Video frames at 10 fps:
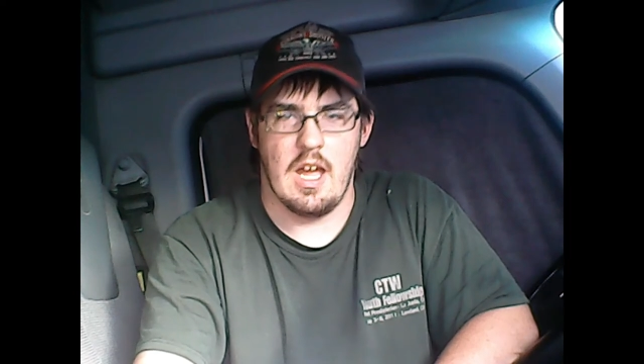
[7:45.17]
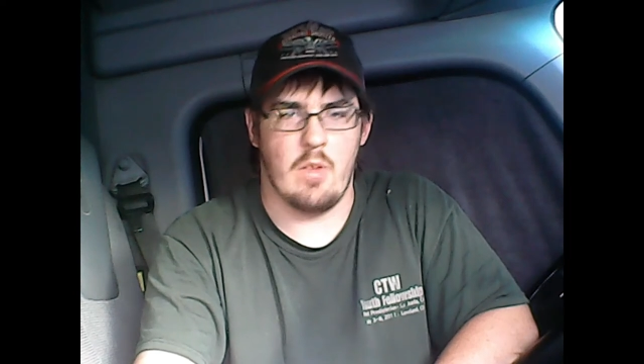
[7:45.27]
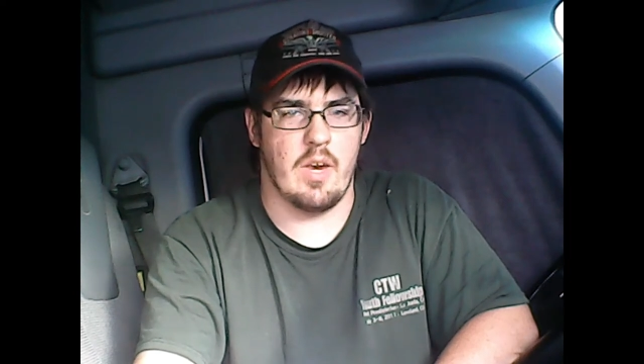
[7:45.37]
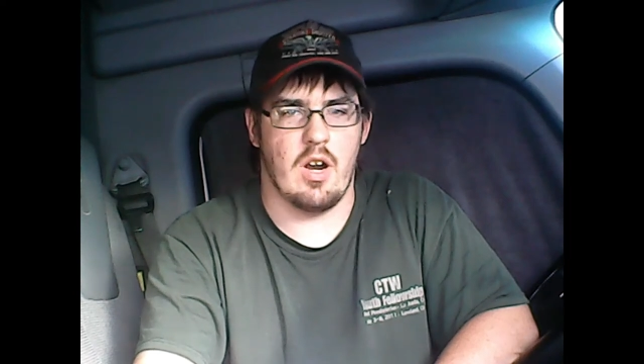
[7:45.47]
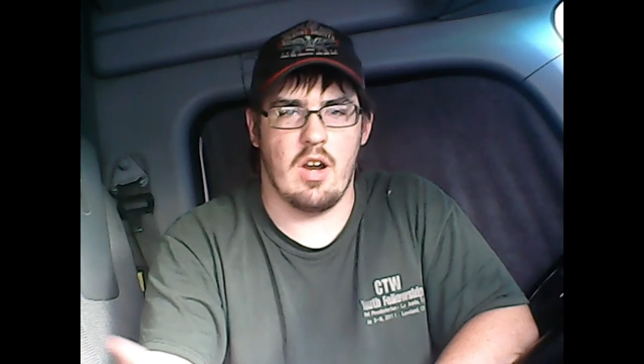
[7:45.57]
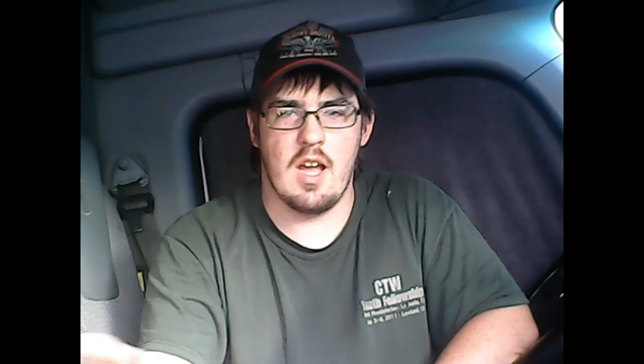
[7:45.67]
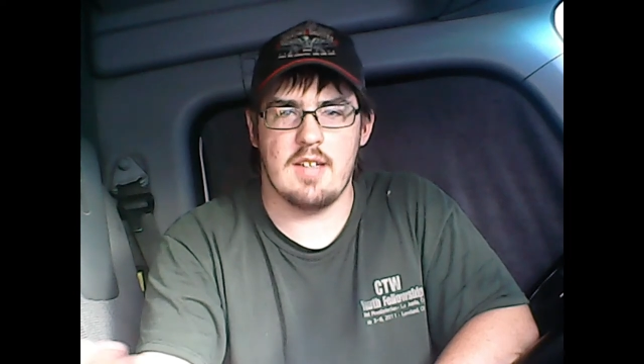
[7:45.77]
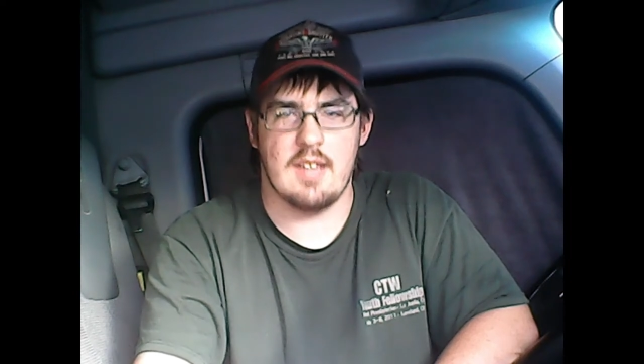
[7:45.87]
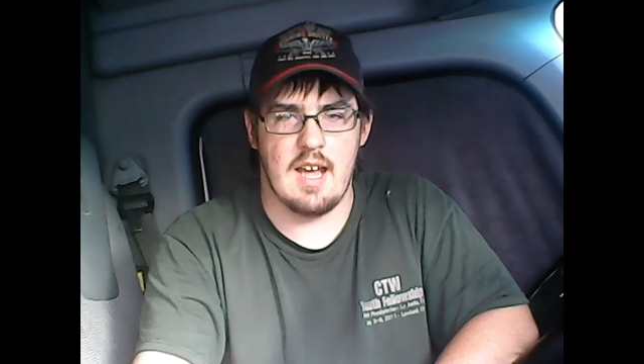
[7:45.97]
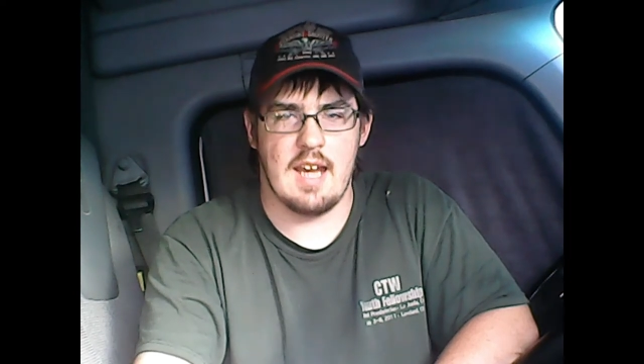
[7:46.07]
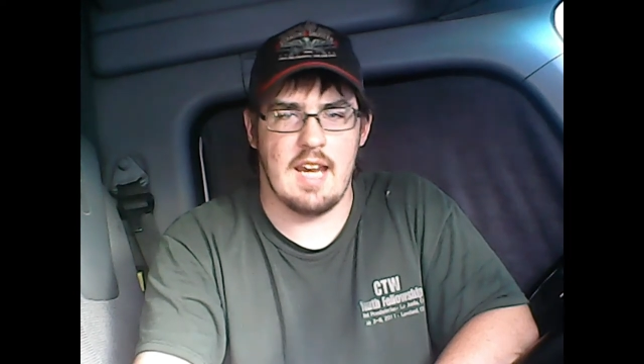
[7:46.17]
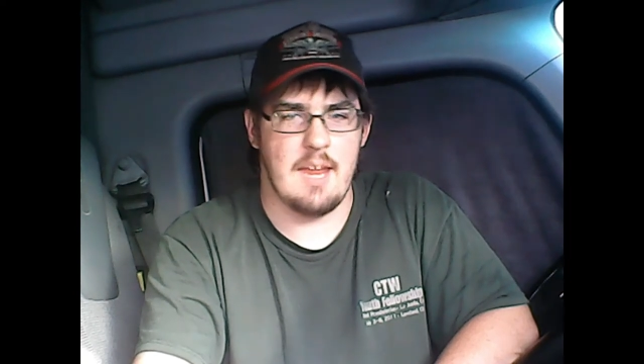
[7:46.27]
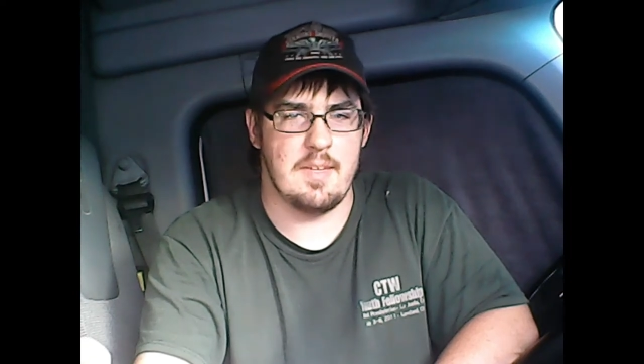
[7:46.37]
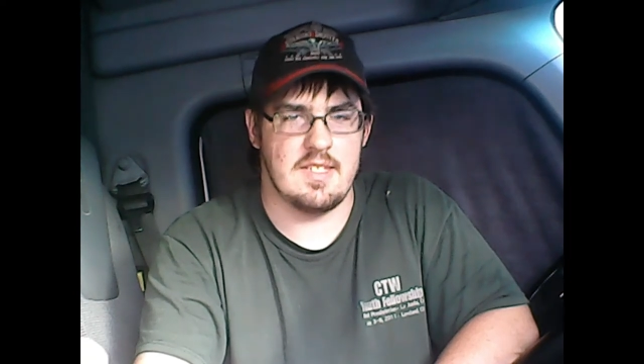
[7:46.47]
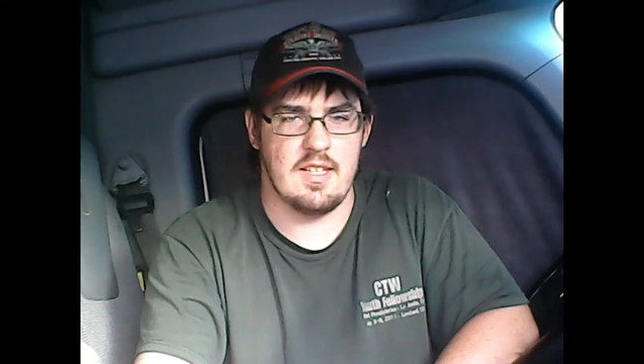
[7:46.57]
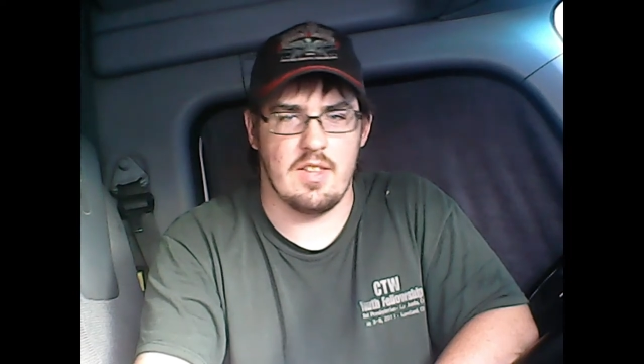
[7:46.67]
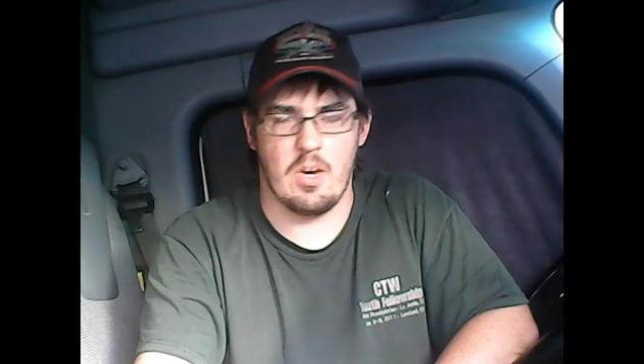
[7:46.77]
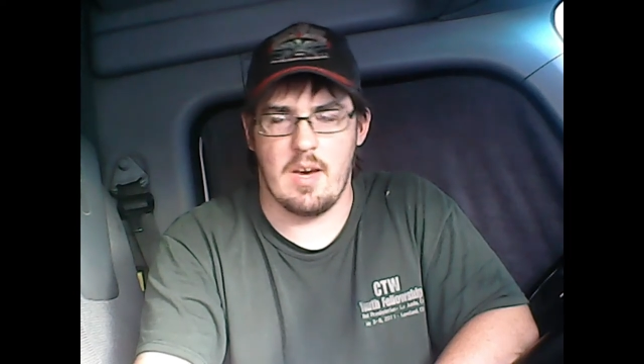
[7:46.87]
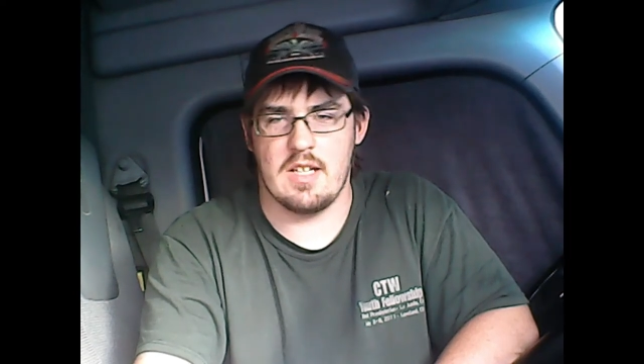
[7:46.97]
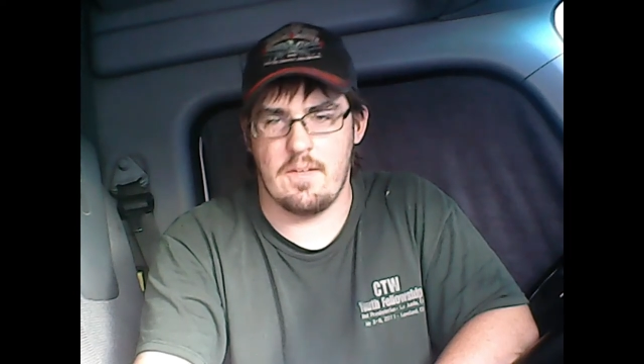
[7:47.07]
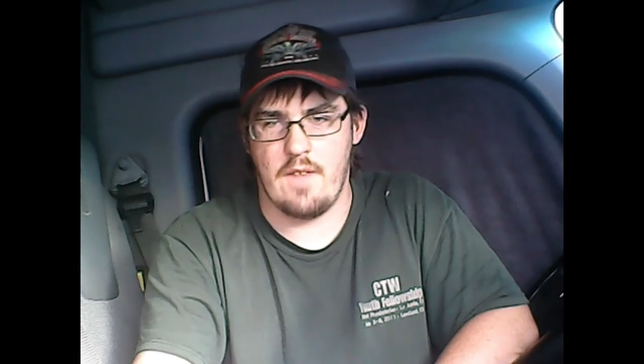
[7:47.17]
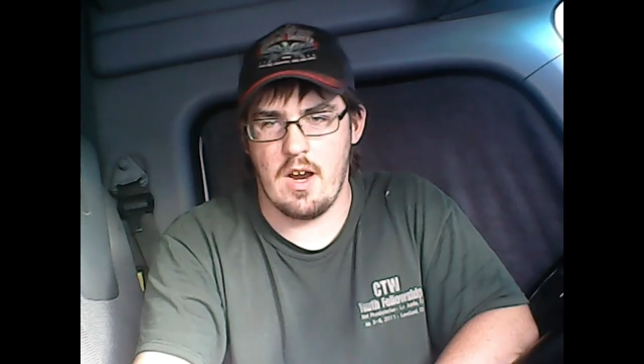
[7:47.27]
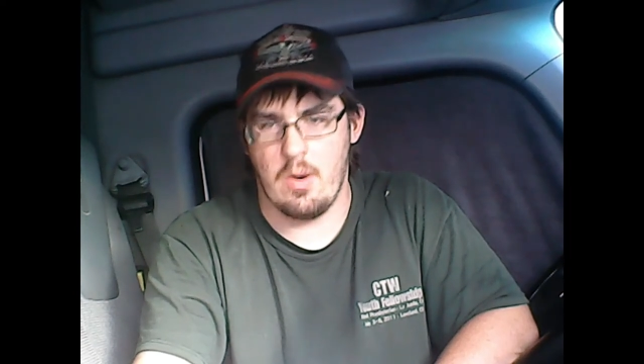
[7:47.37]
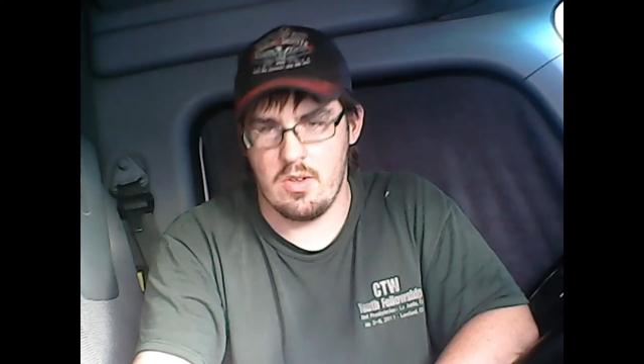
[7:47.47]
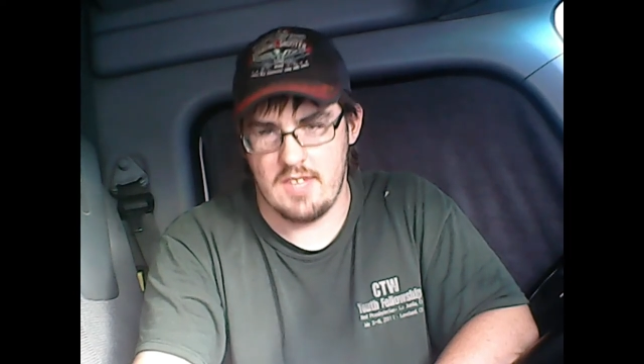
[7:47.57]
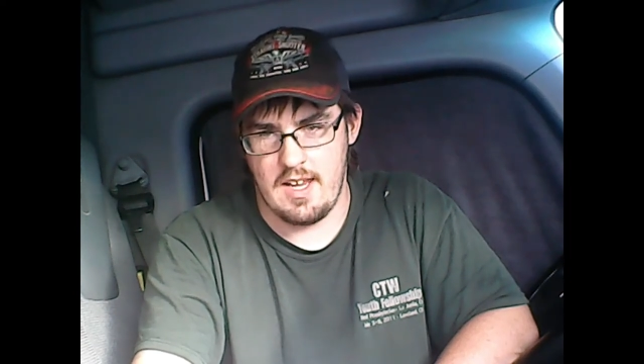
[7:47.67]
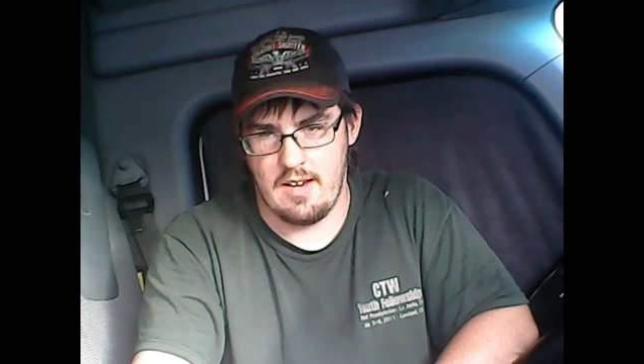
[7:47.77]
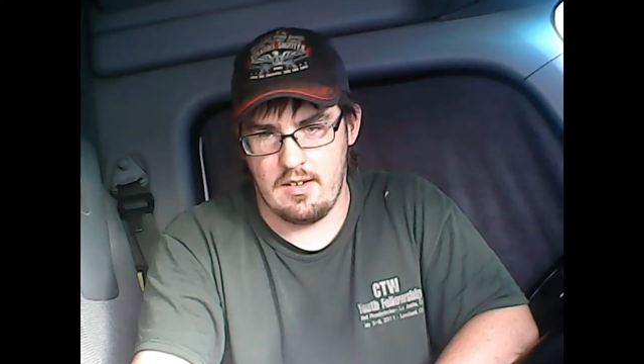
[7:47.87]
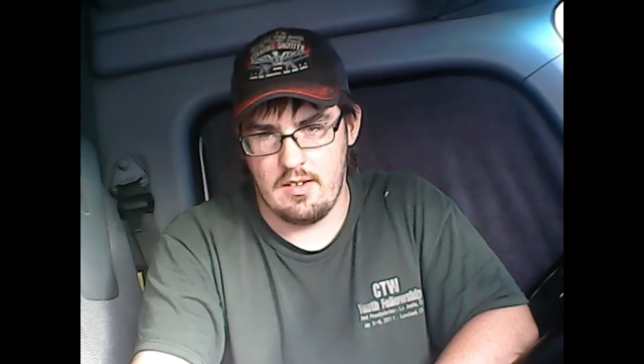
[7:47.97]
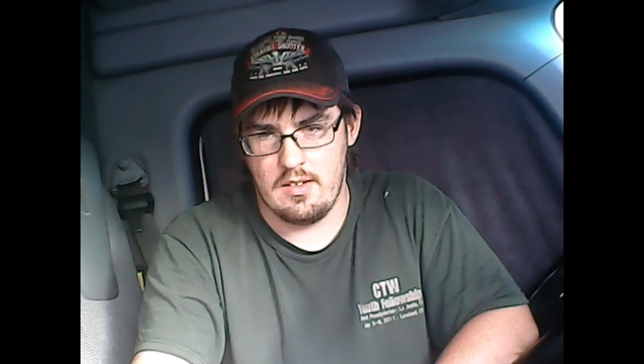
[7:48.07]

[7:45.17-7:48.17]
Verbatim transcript: and we are not denying ABC their right to fire Roseanne.